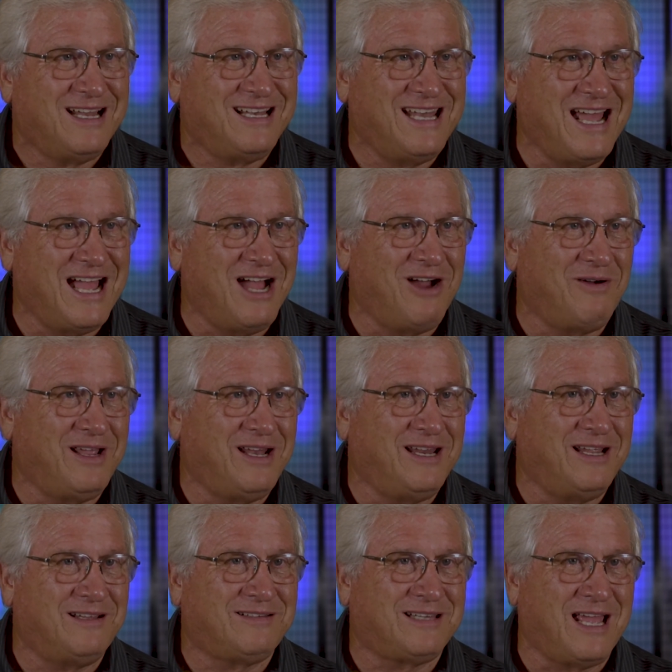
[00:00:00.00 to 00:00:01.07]

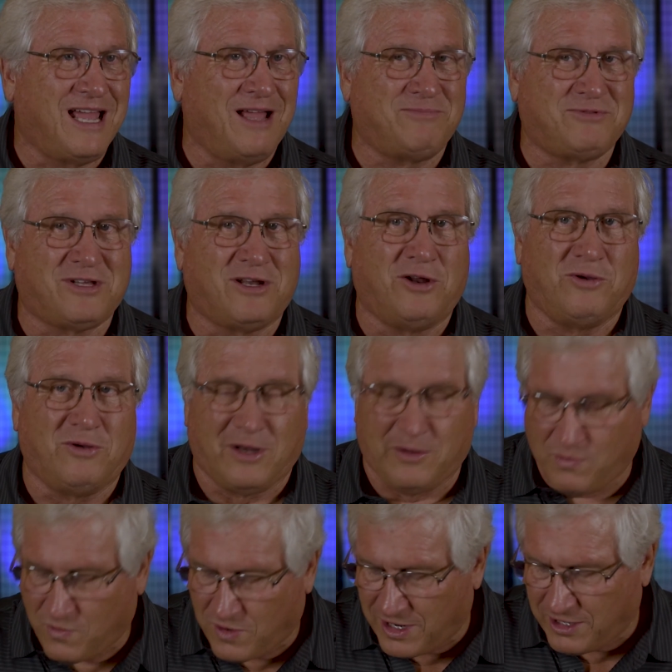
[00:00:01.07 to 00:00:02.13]
absolutely
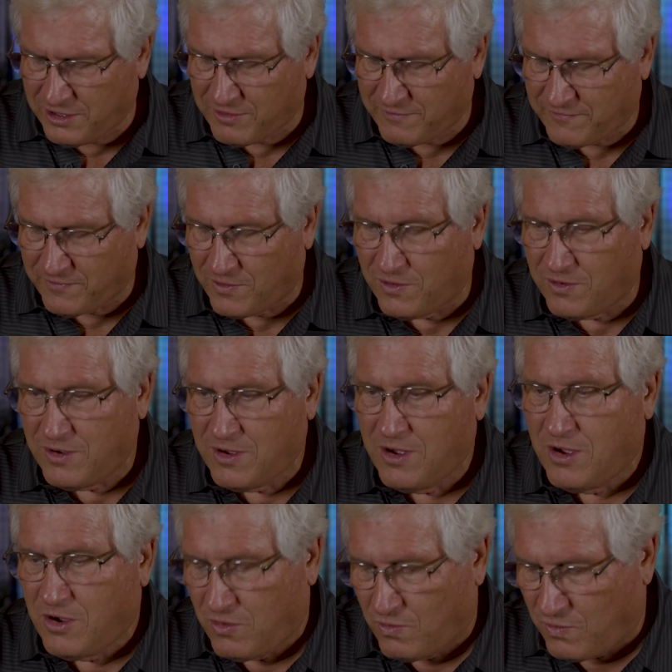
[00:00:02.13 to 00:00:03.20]
wonderful
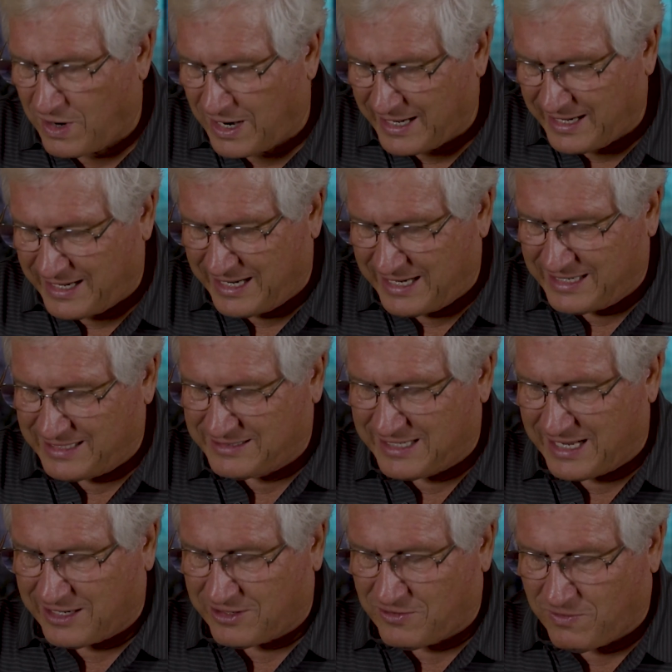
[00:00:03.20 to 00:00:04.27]
what it is
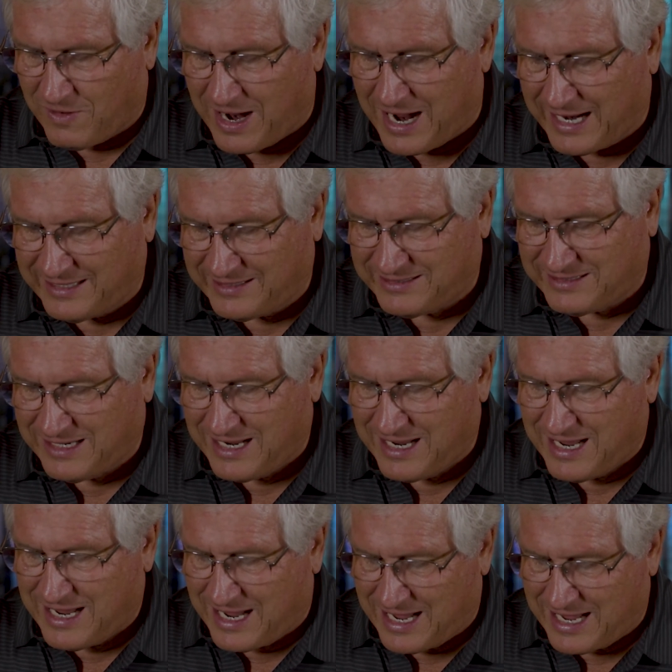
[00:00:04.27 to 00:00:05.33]
that Christ
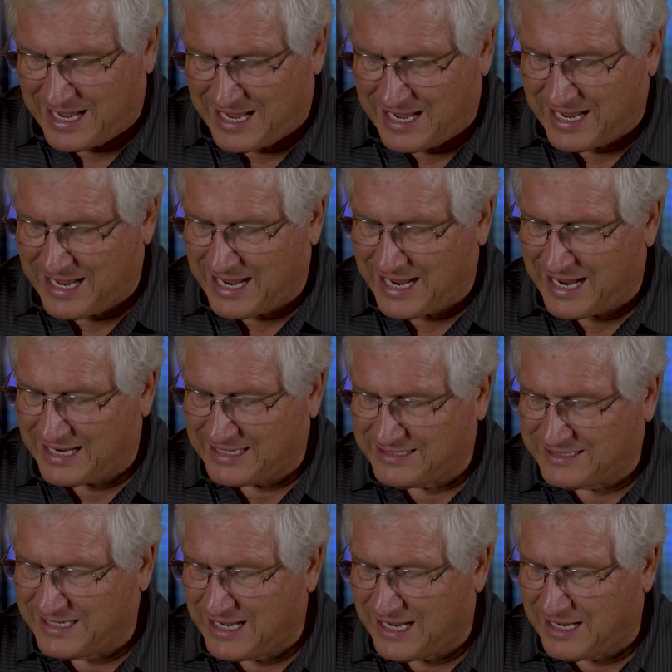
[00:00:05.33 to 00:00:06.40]
has
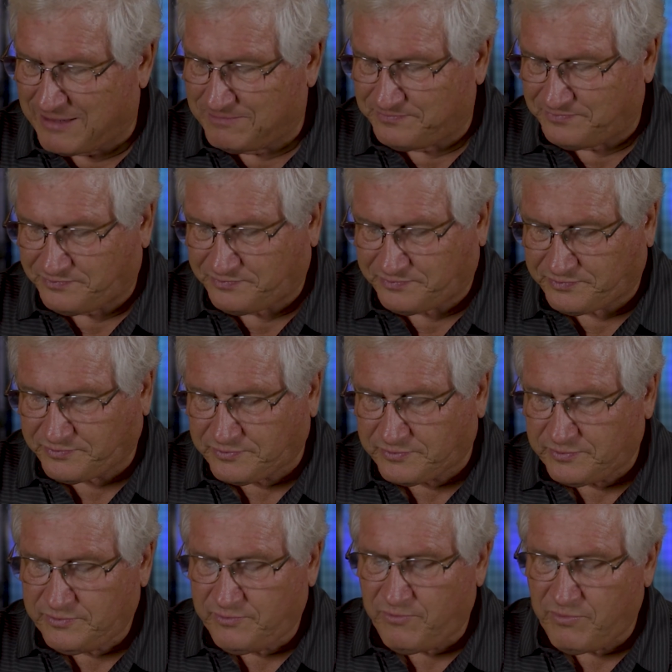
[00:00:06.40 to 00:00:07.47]
done.
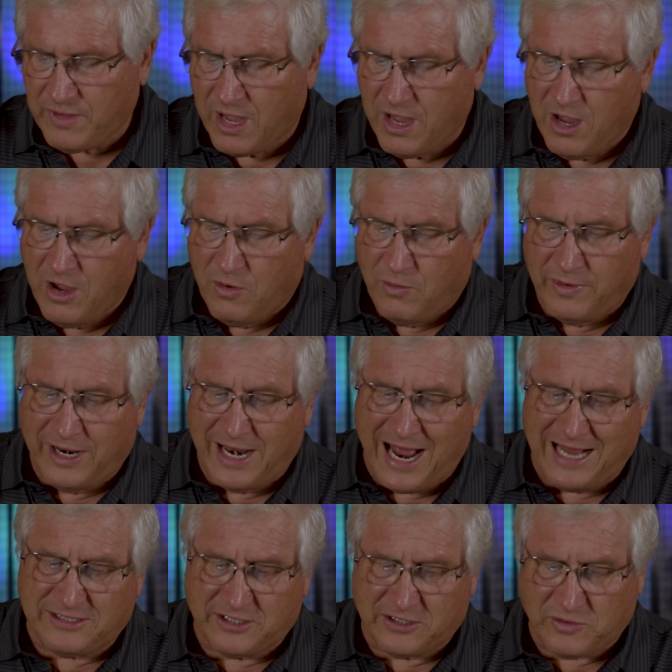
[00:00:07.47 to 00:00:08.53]
When it
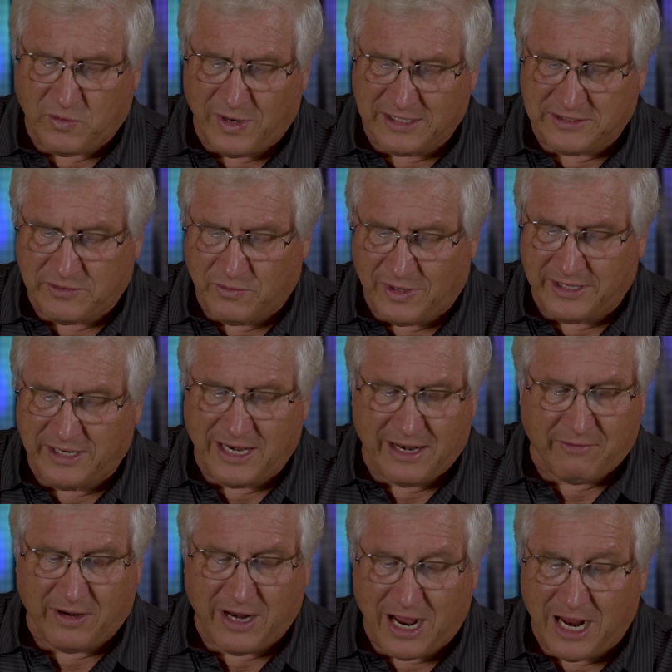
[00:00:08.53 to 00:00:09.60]
asks us the question, what did
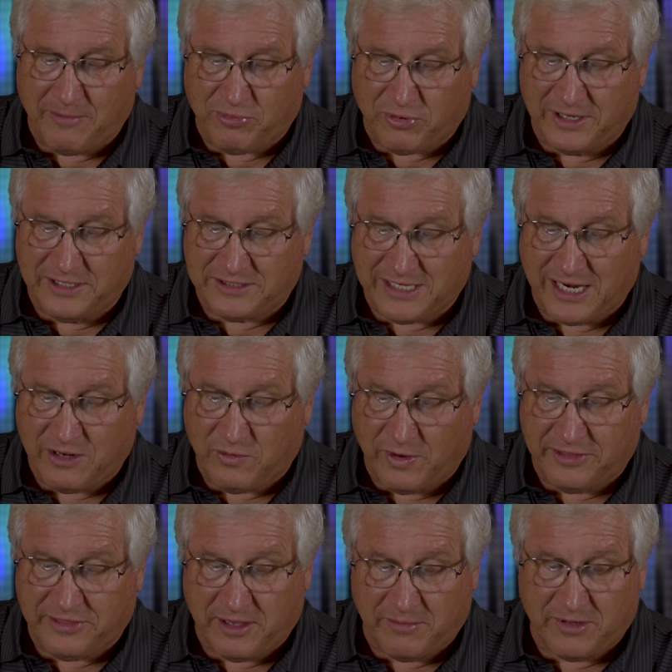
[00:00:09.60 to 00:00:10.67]
every high priest take
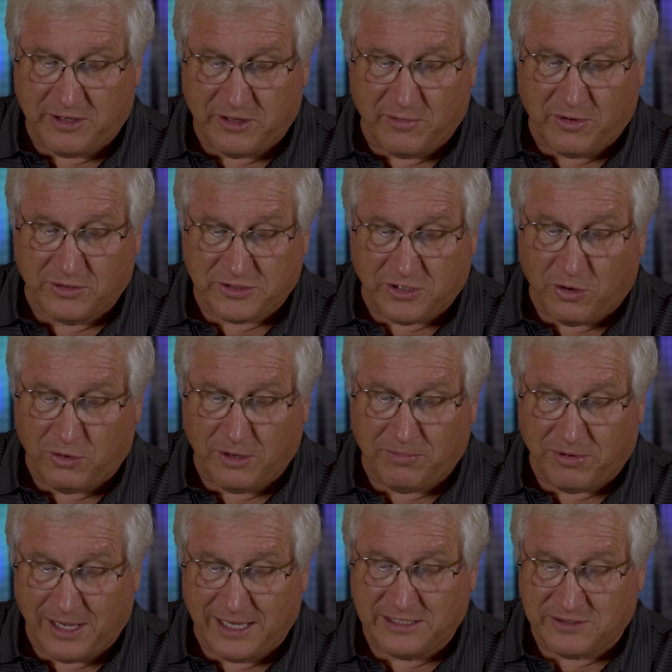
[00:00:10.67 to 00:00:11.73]
with him into the most holy
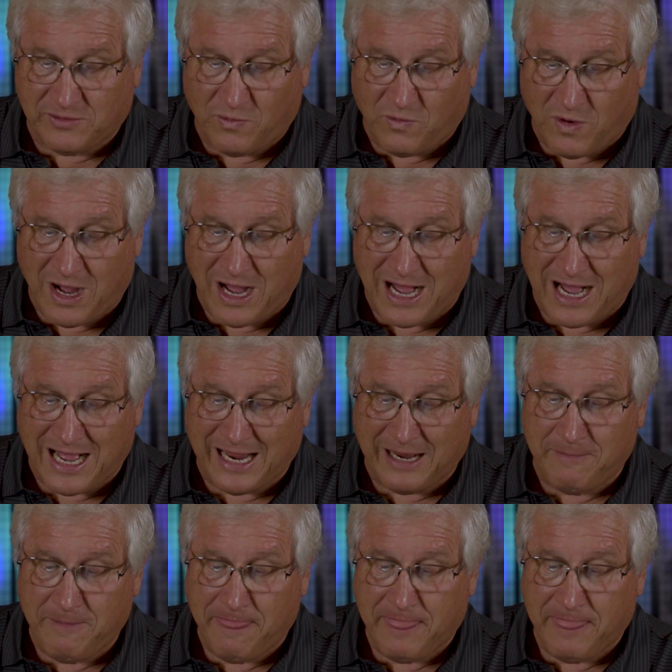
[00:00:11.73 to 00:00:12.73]
place and why?